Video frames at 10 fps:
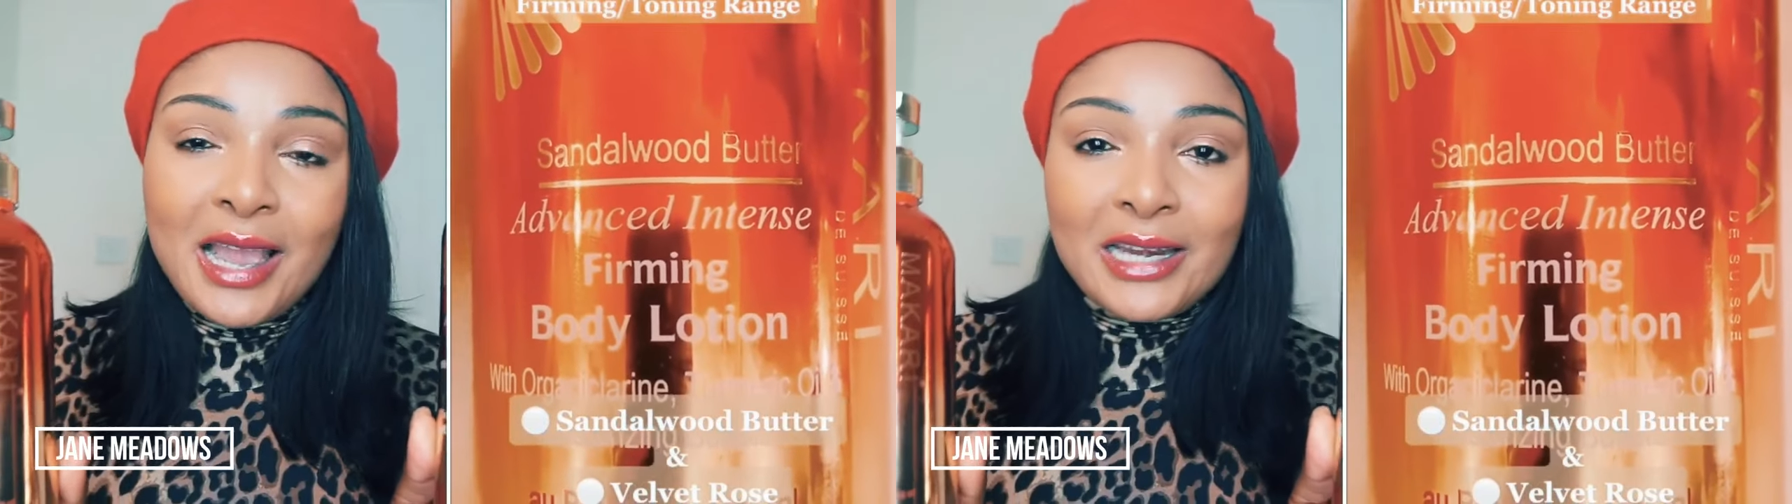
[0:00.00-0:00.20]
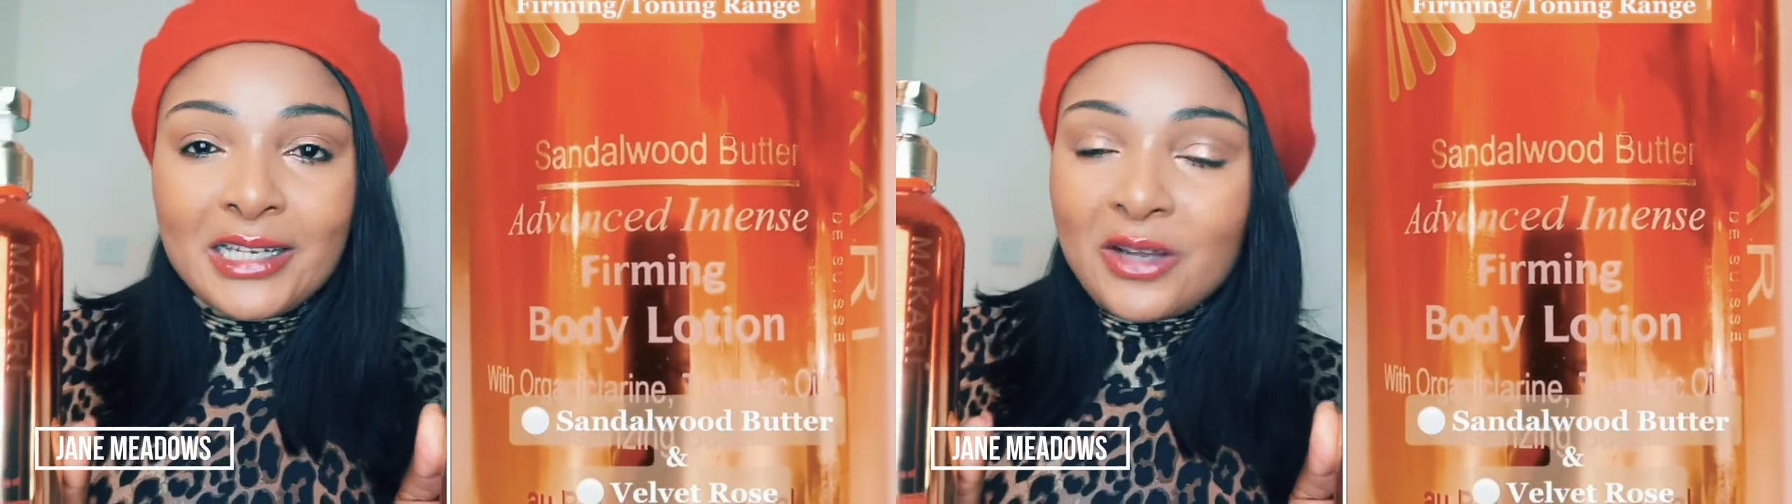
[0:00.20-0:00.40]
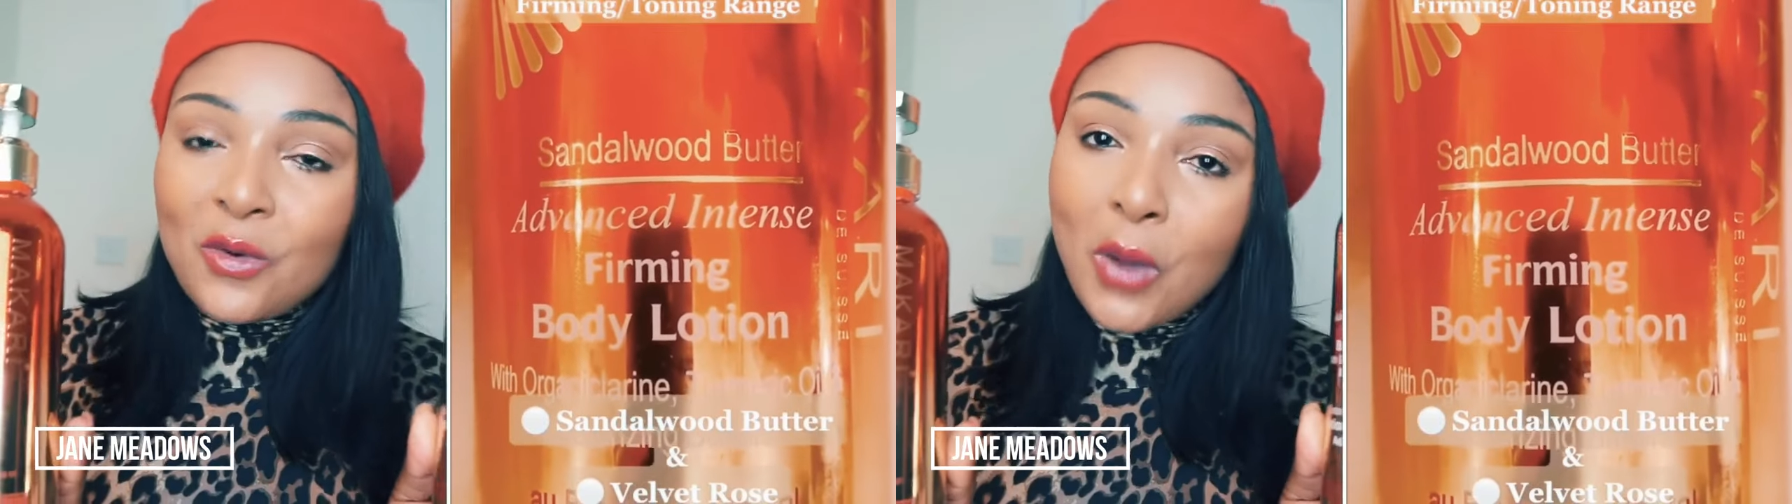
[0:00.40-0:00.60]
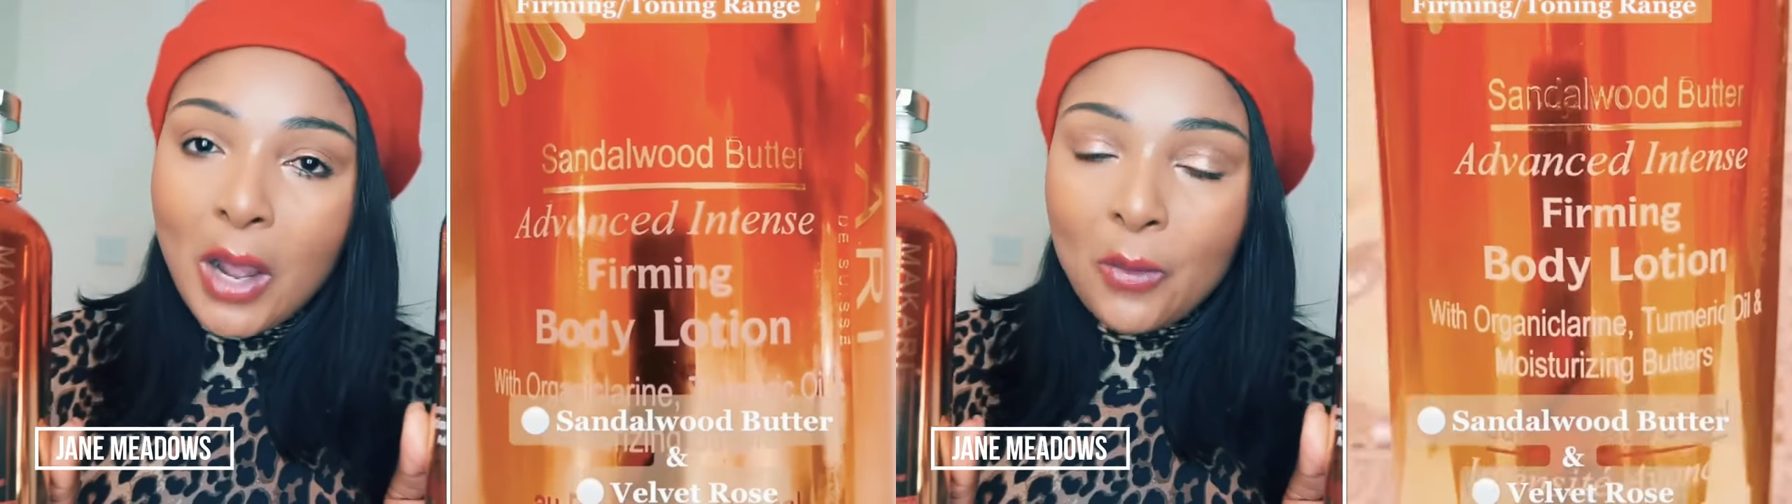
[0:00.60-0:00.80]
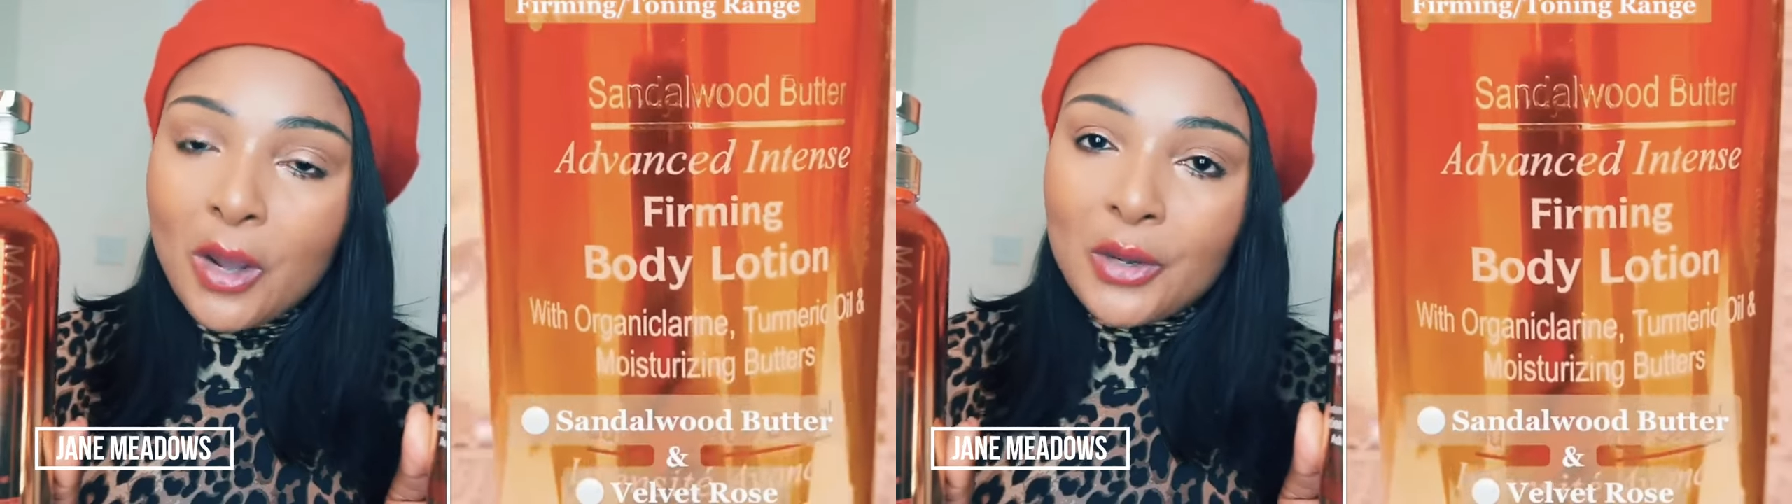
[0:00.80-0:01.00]
and it didn't
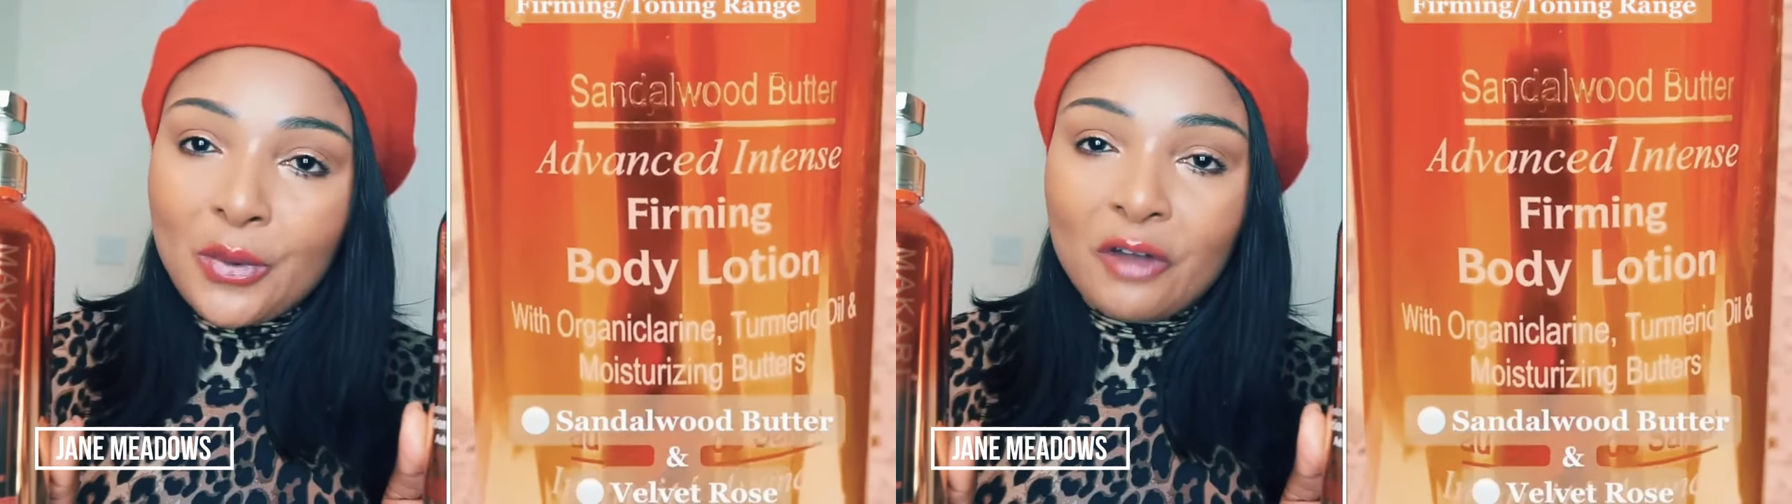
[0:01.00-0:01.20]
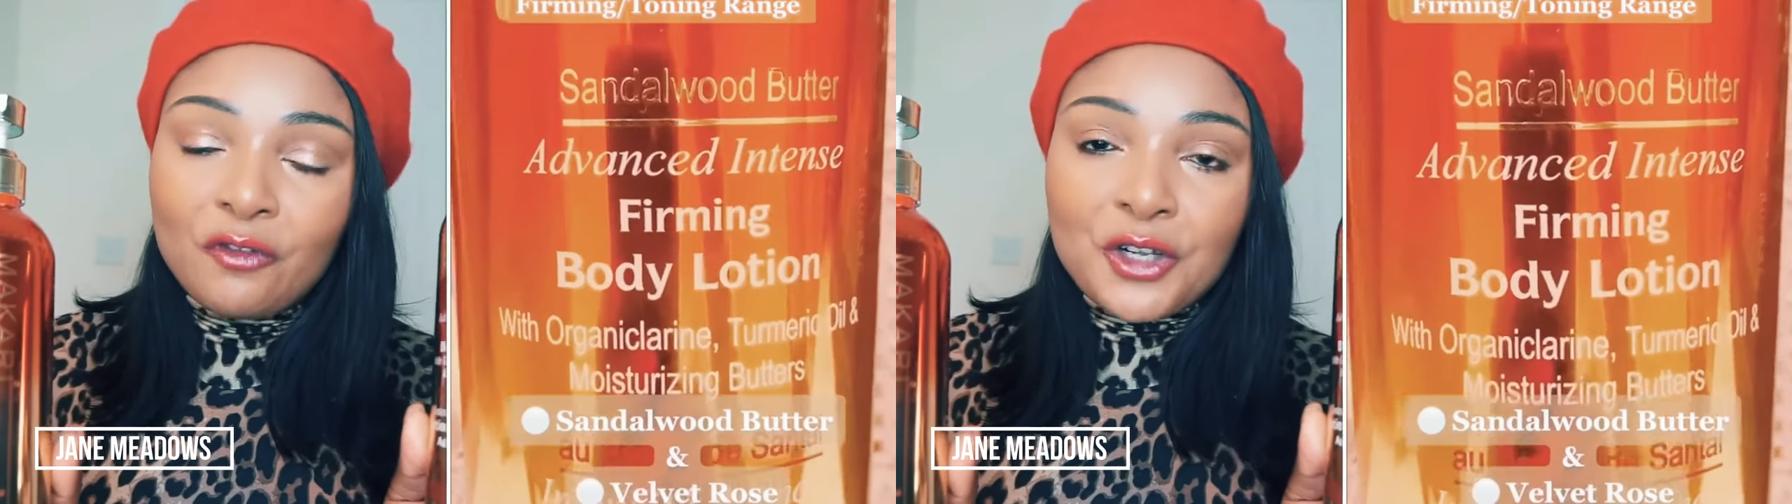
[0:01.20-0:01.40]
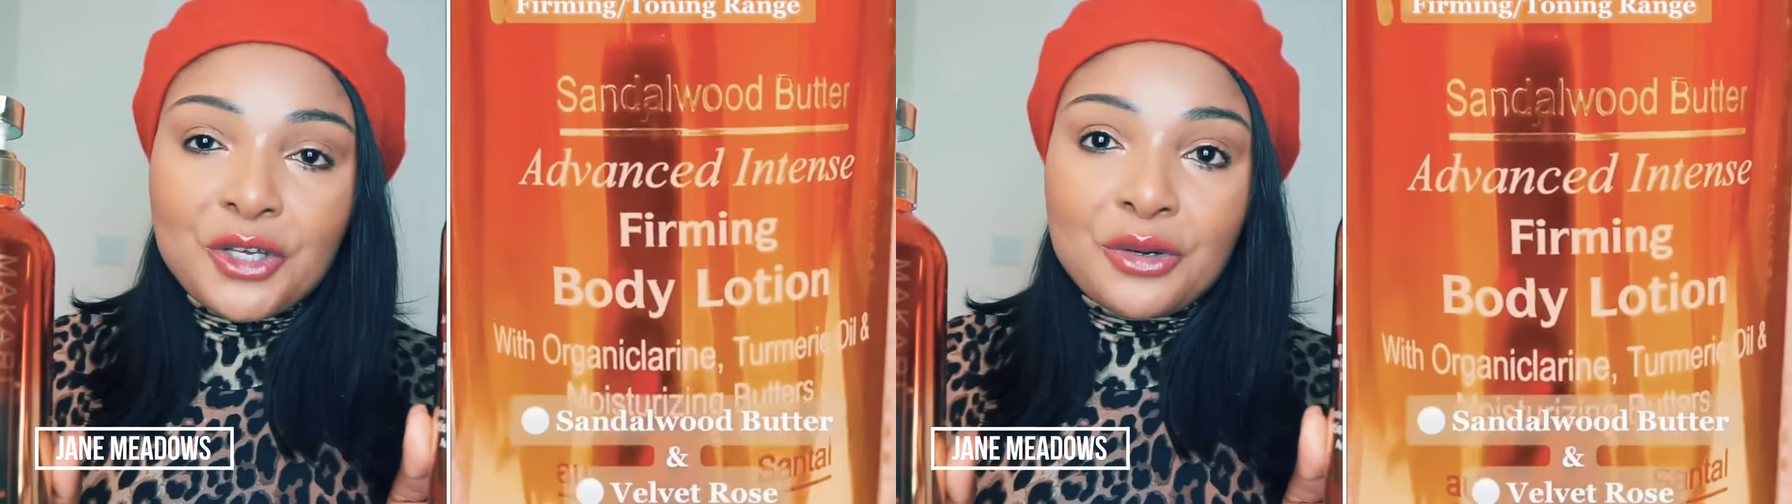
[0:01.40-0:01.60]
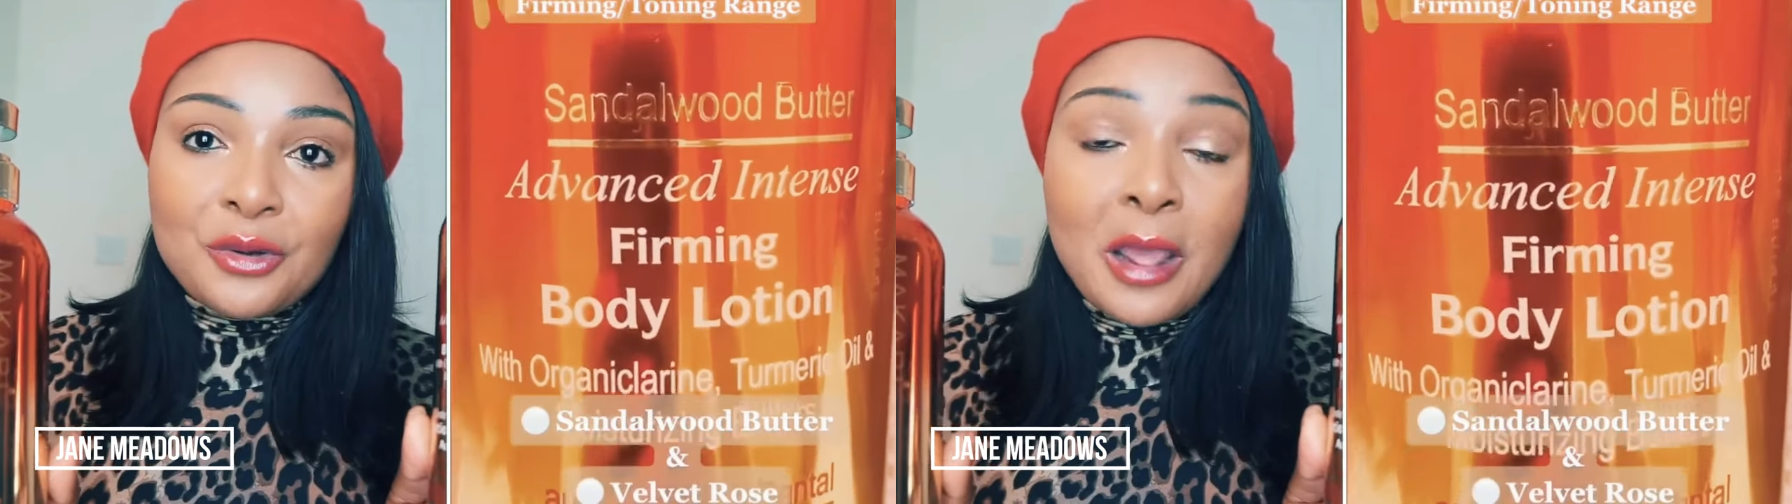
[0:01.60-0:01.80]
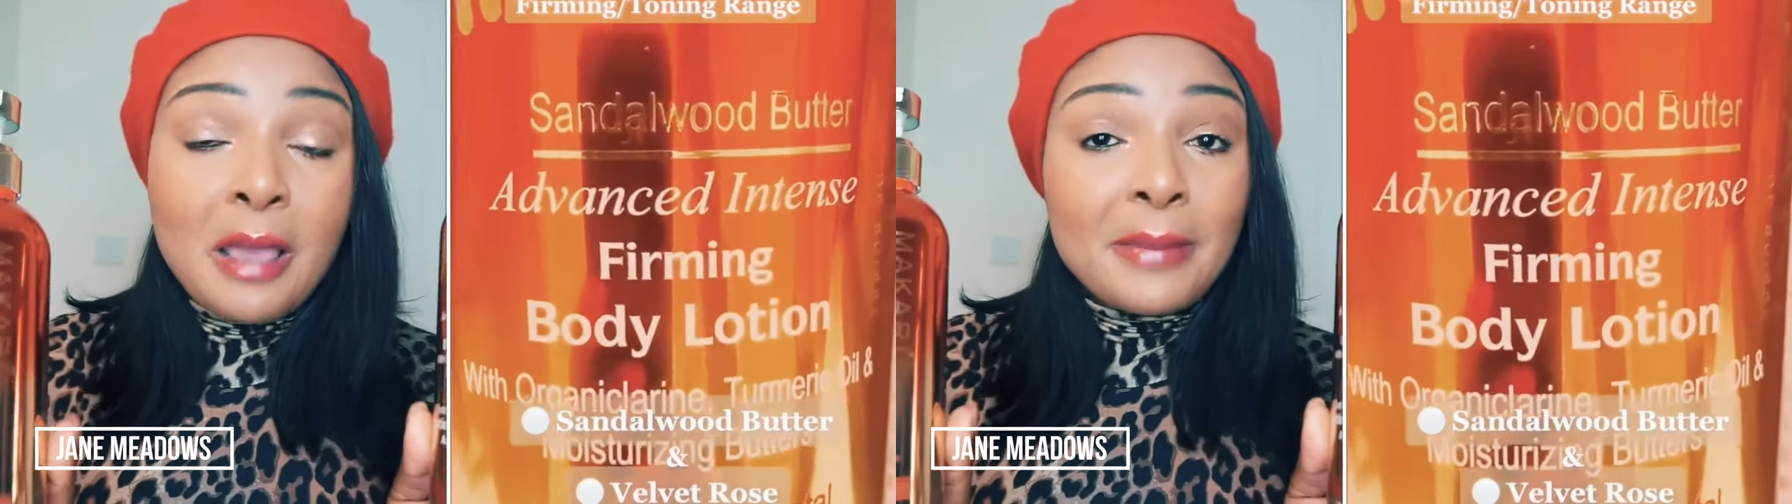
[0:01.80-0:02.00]
quite work well for you,